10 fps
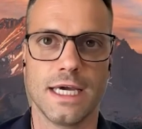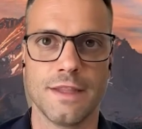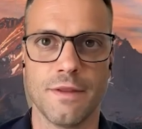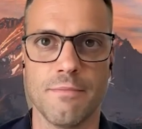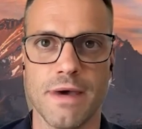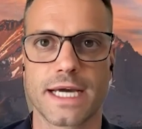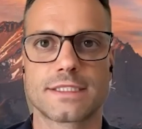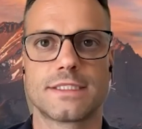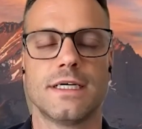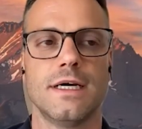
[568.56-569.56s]
in the mix.
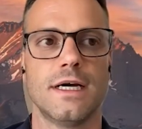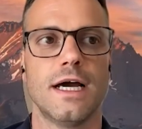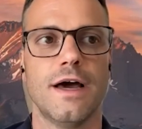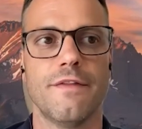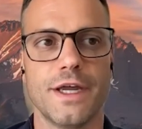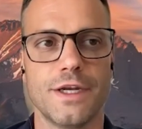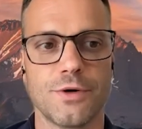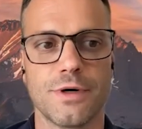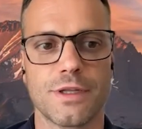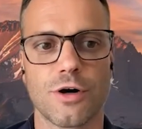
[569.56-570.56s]
And then you
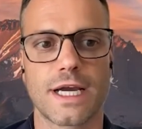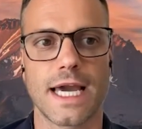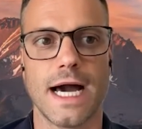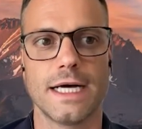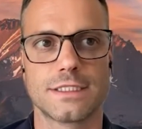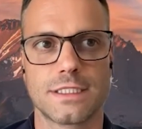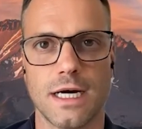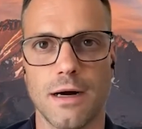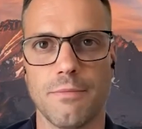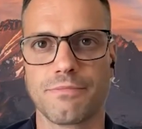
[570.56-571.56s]
would look at,
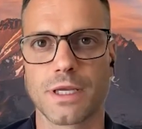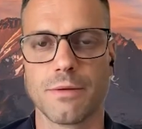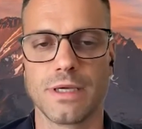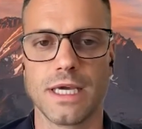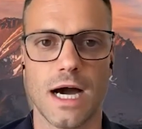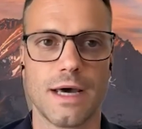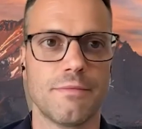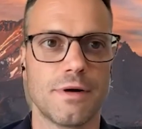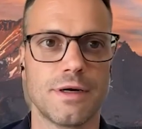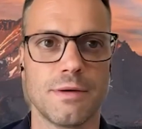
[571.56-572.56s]
um, beyond
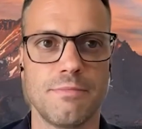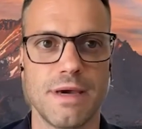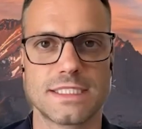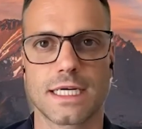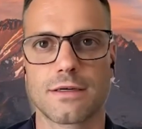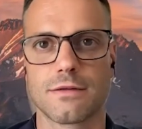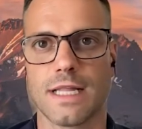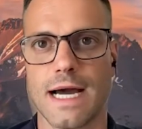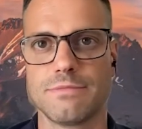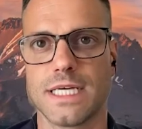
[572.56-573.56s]
basic
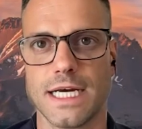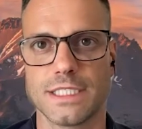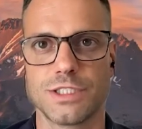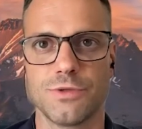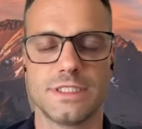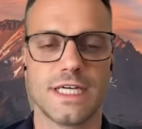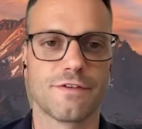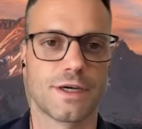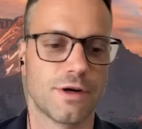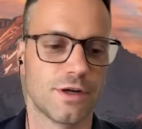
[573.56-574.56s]
lab tests, you would
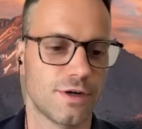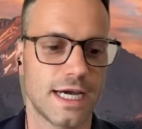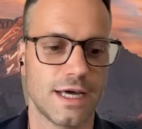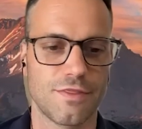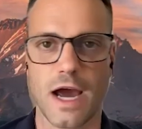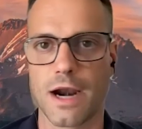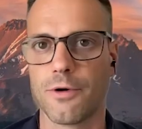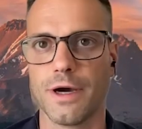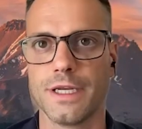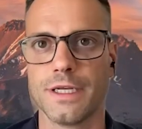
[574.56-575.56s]
definitely want to look at
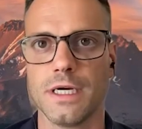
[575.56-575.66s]
thyroid,